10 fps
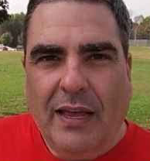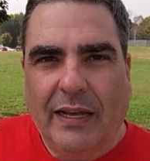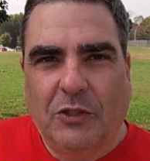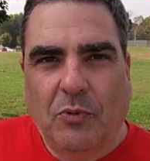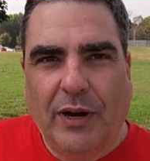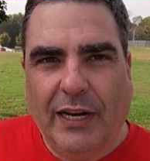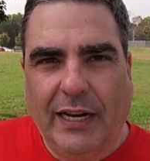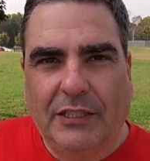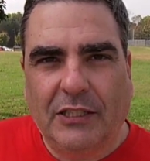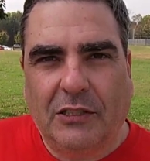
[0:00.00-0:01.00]
it's pretty
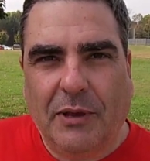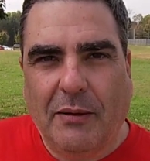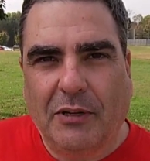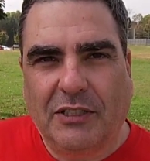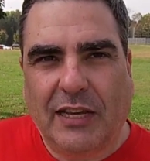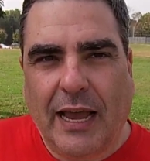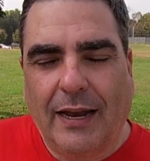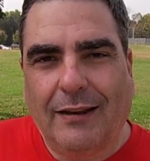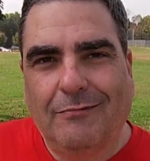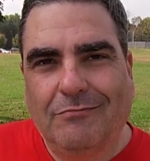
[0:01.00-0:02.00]
neat just to be able to
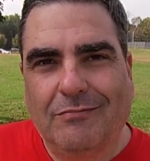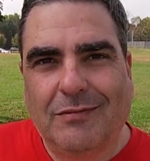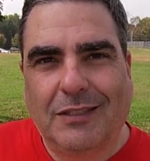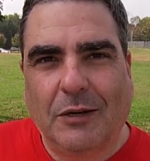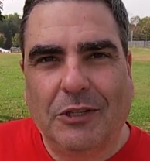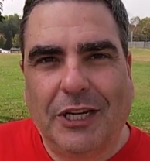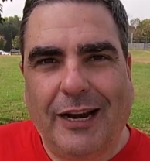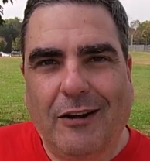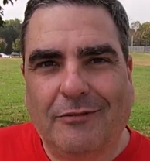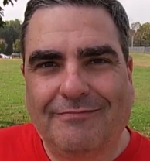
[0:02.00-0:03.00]
scan it and see what you
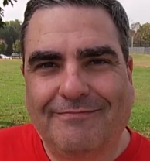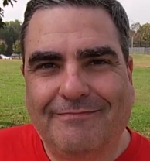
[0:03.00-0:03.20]
hear.